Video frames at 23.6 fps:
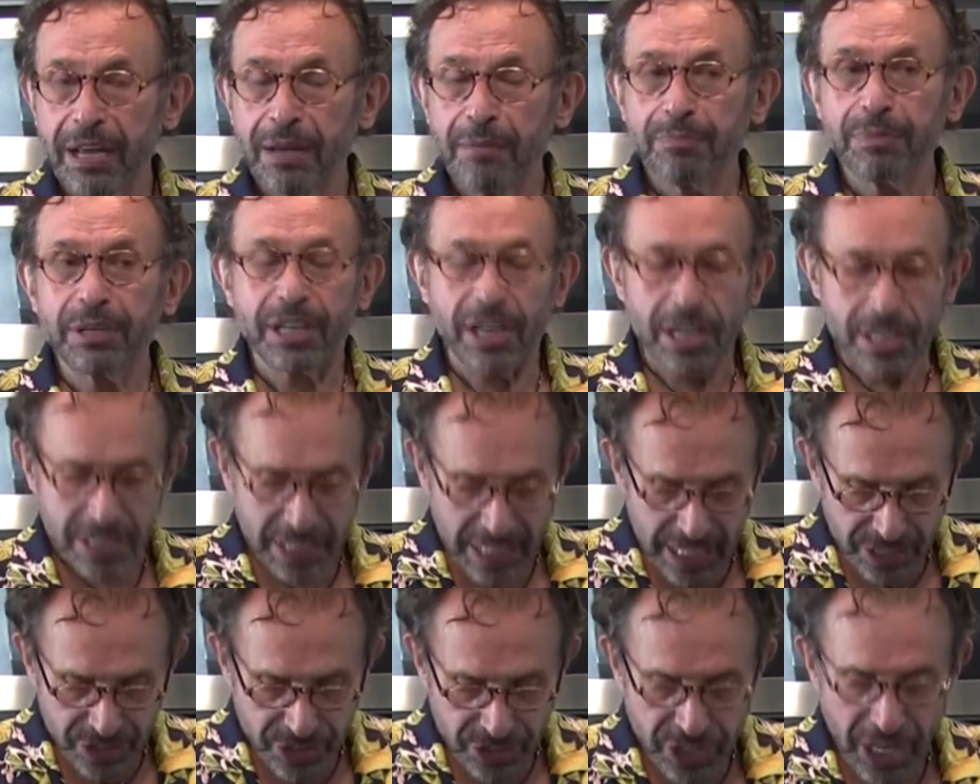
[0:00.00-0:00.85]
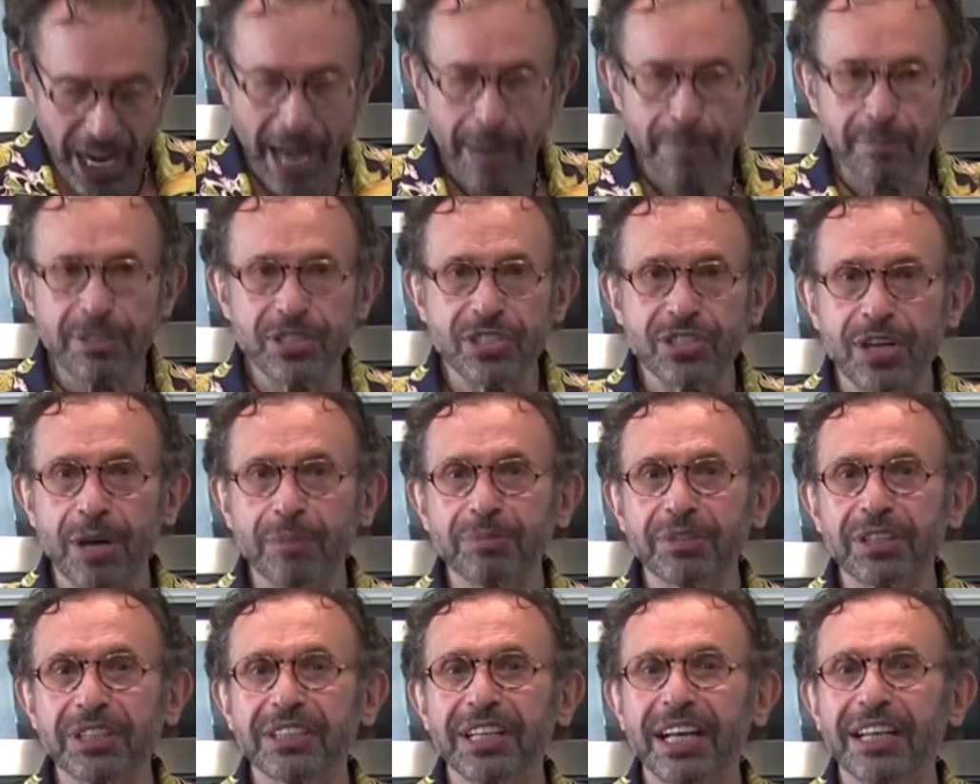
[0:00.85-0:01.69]
Because jam is
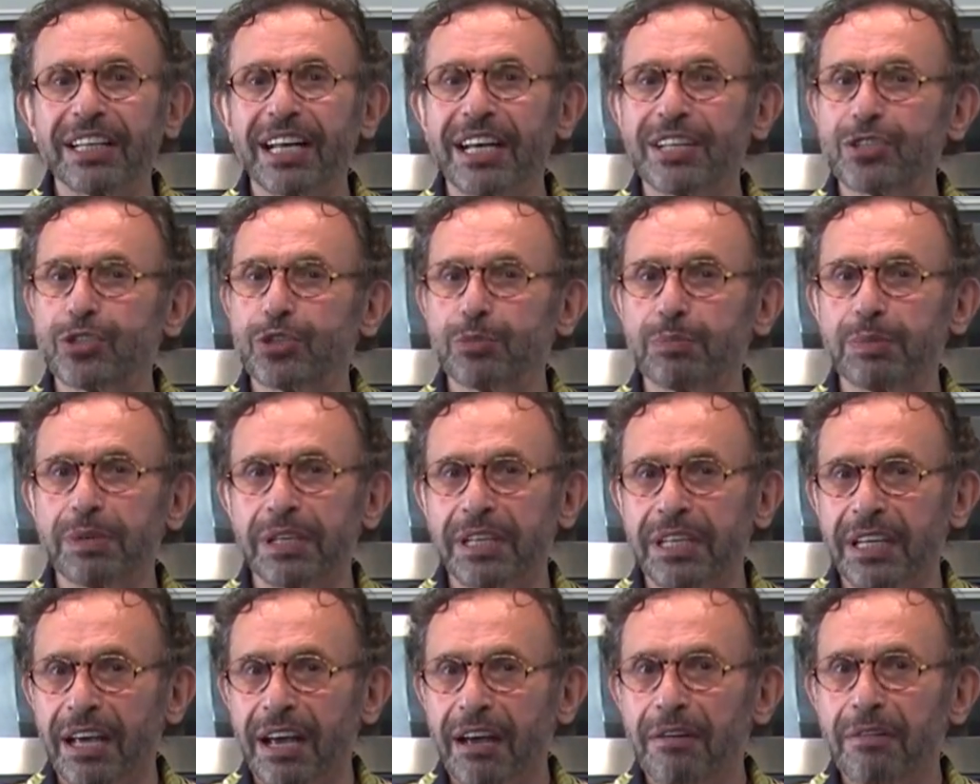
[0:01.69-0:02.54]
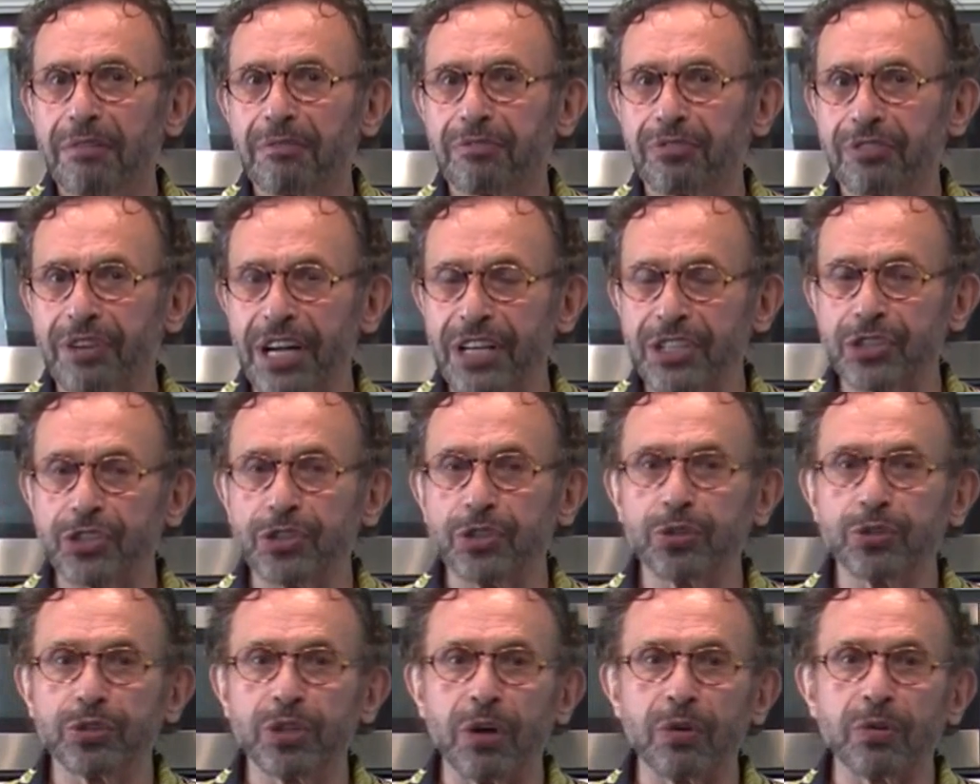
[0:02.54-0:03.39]
something that has to be fresh.
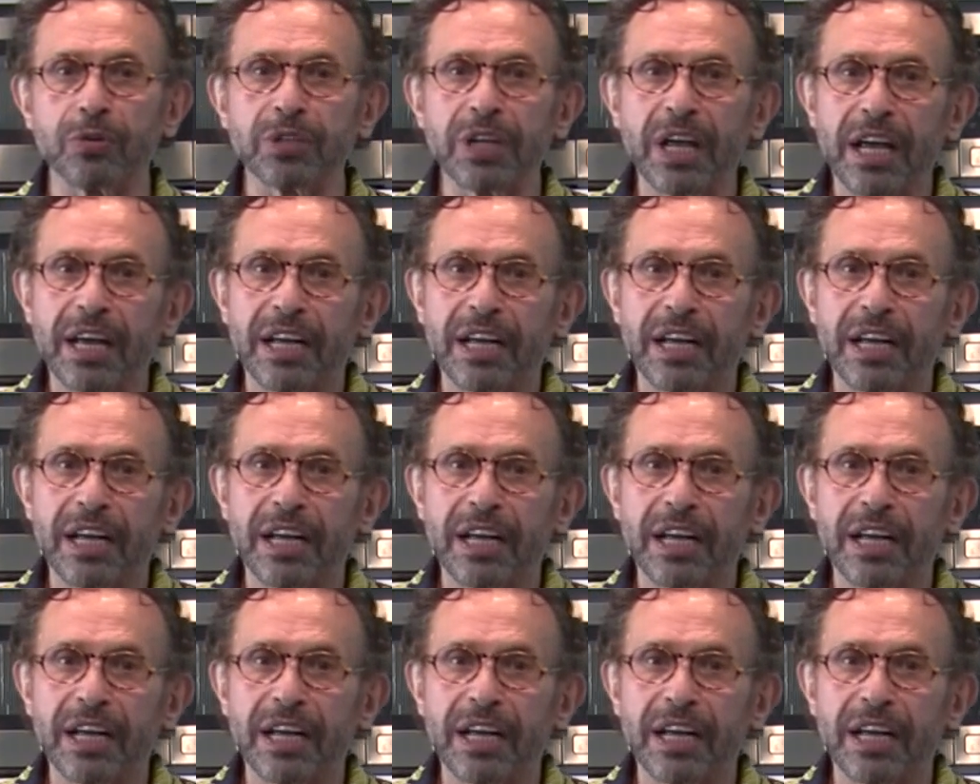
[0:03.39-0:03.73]
You don't